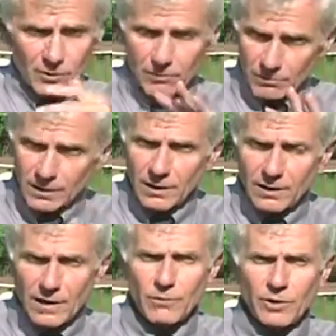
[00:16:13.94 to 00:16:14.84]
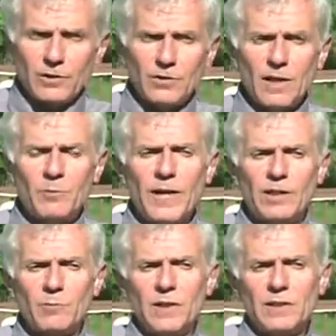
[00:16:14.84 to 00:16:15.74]
endeavoring to try to
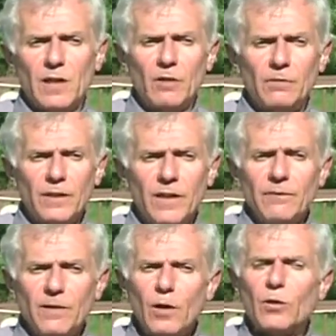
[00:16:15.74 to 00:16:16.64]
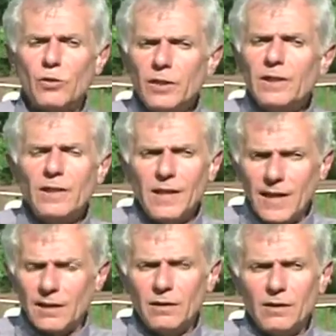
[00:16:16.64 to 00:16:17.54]
pace myself, and I felt good at the
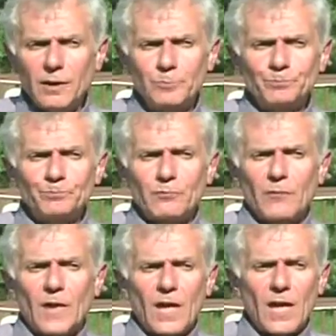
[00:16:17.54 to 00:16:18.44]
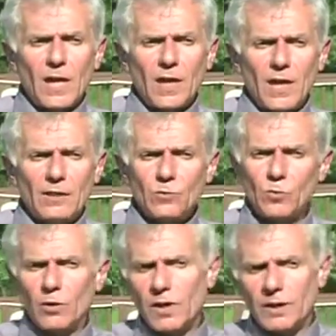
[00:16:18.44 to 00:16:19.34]
end. As
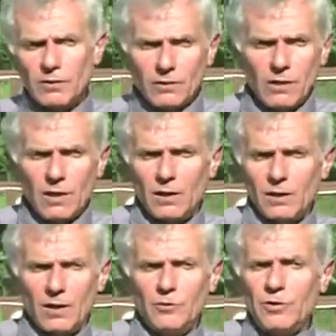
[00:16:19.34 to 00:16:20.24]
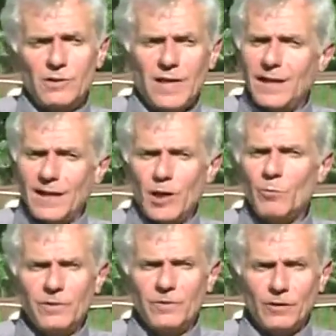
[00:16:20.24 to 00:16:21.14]
were other, you just can't help
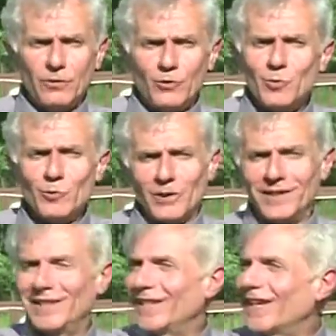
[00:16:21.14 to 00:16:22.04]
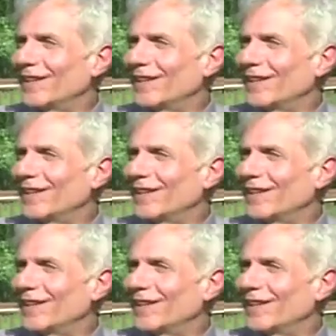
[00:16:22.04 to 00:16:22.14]
but feel exuberant at the end.